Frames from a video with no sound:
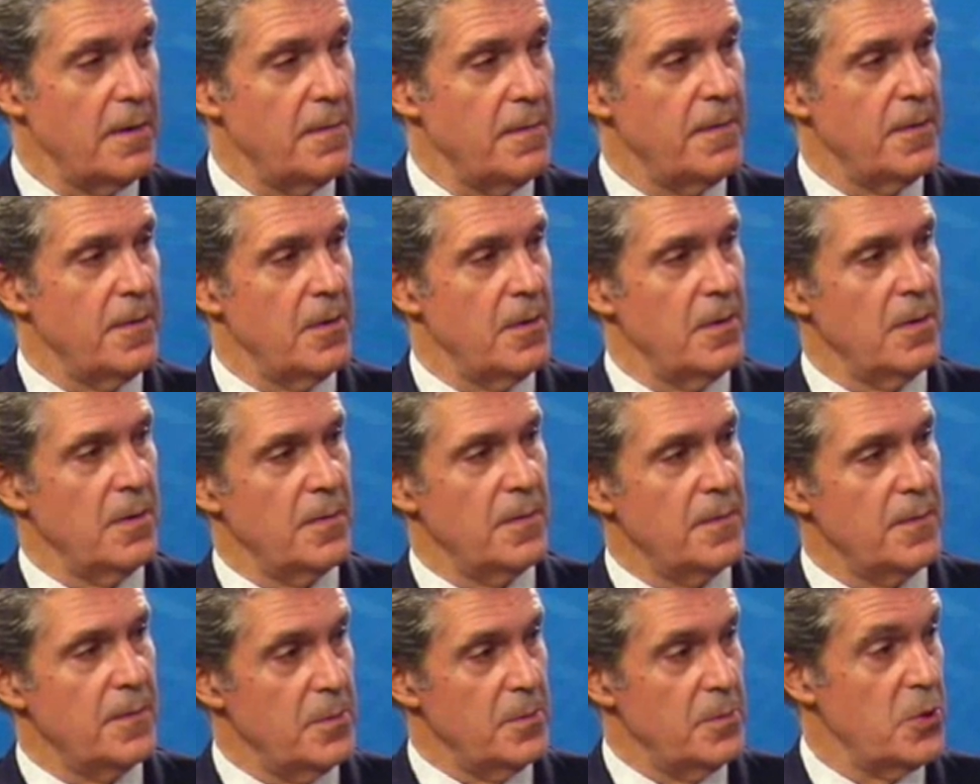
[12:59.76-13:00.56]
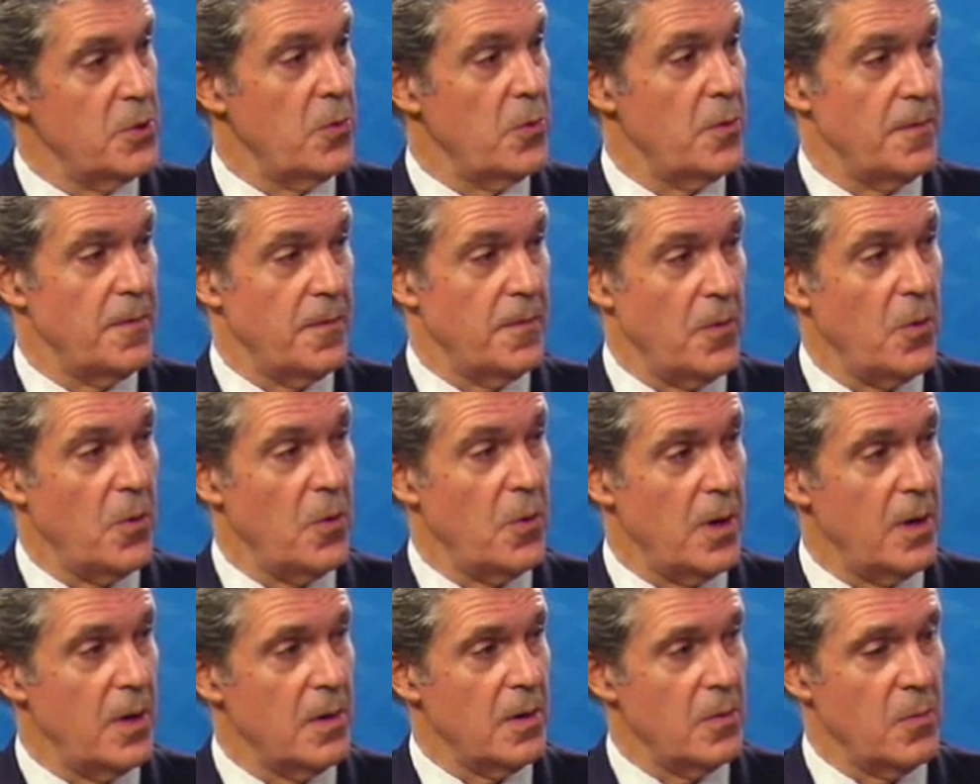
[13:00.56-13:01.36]
for Absorb
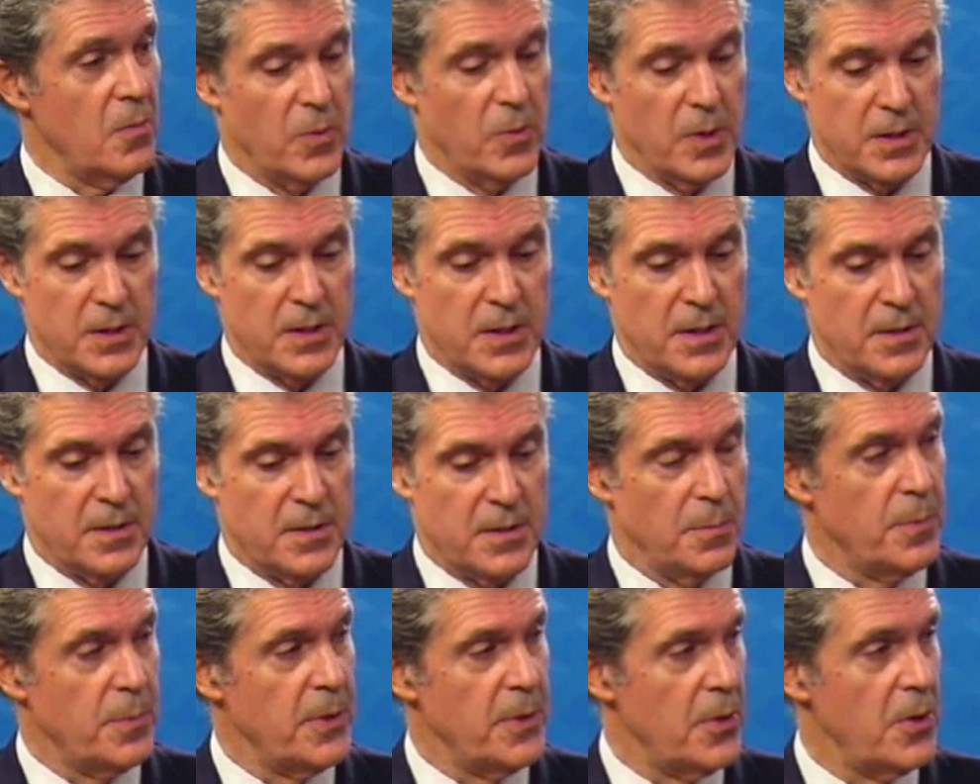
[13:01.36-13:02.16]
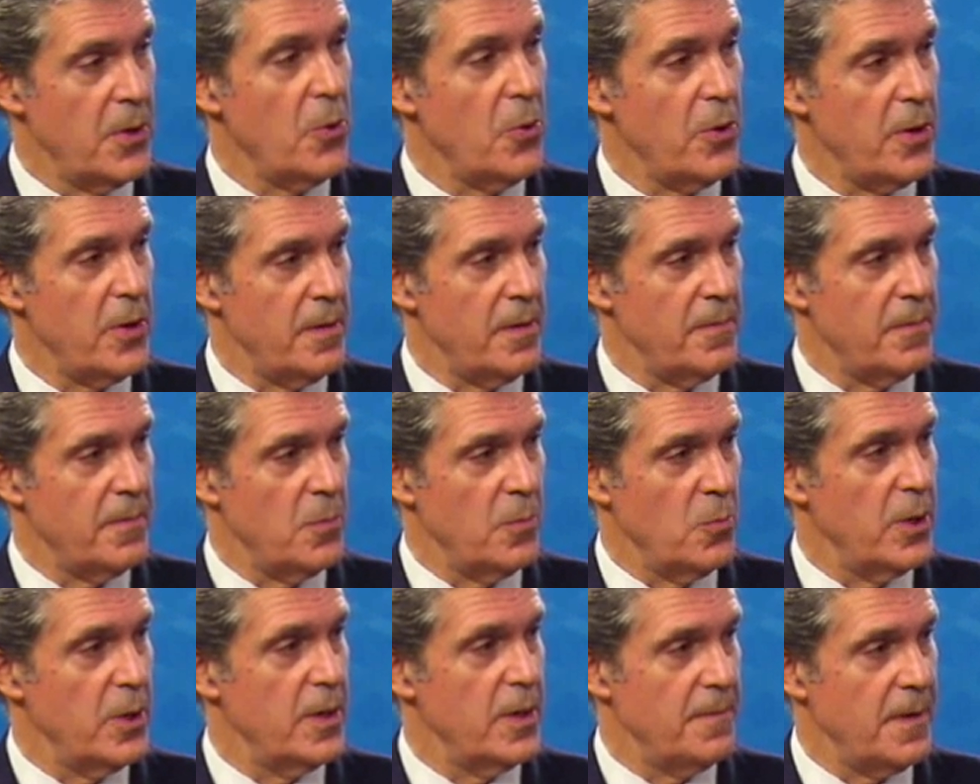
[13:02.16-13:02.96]
4 was superiority
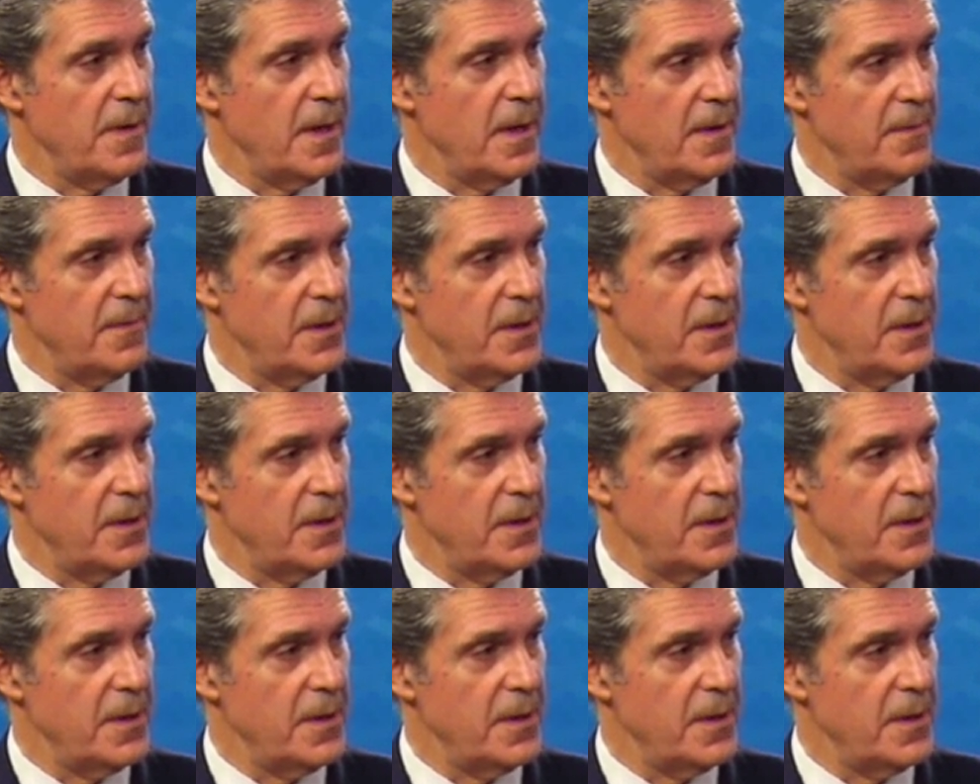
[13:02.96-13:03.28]
from 1 to 5